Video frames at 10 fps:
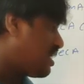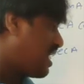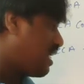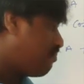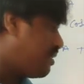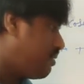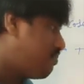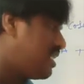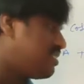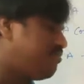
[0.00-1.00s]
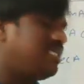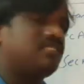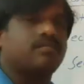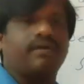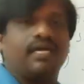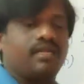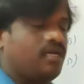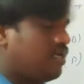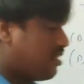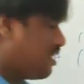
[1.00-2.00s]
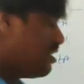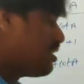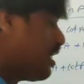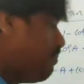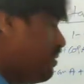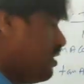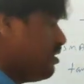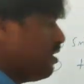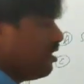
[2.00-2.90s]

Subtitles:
AB plus B square. That is I apply.